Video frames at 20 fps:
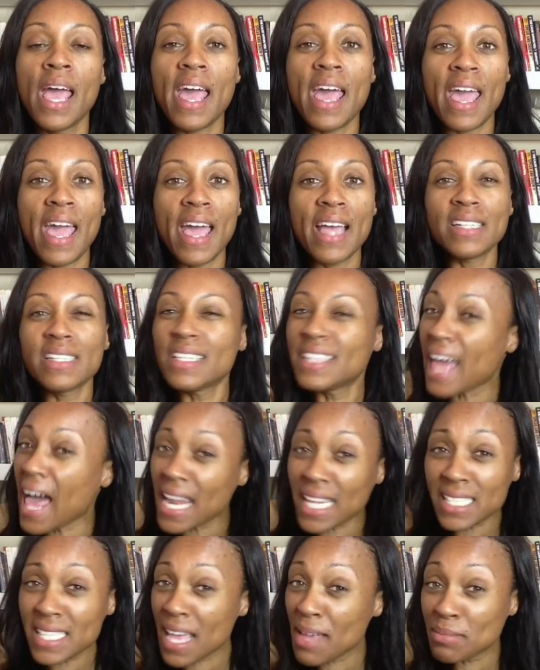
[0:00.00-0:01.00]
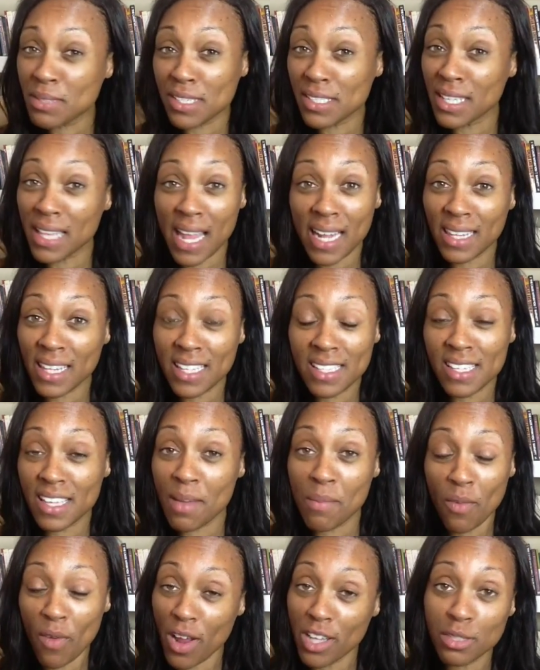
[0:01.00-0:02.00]
And a lot of times there's a lot of things that
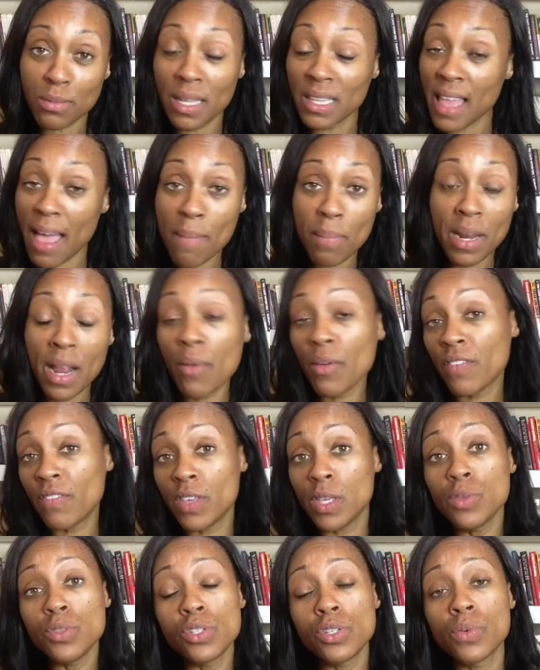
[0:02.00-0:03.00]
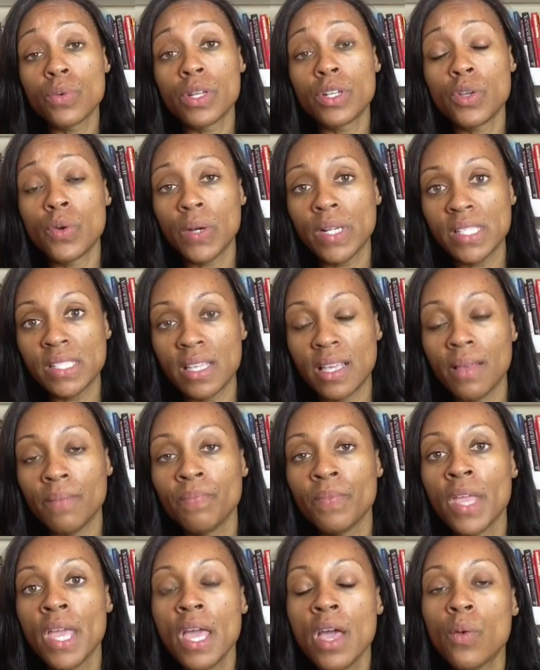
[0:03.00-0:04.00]
come across my lap and I refuse to endorse it.